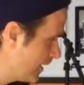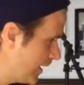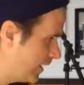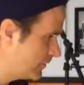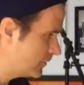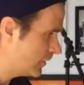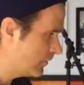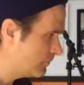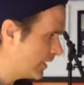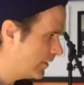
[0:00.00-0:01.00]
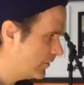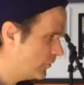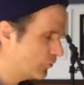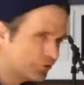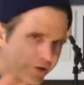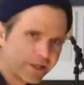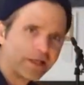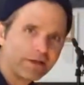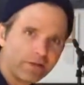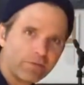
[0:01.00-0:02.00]
And um, the older I
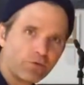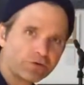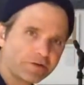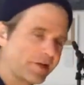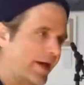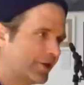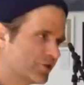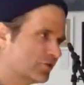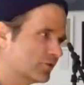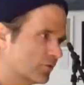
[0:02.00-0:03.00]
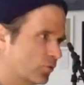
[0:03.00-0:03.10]
get and the more detached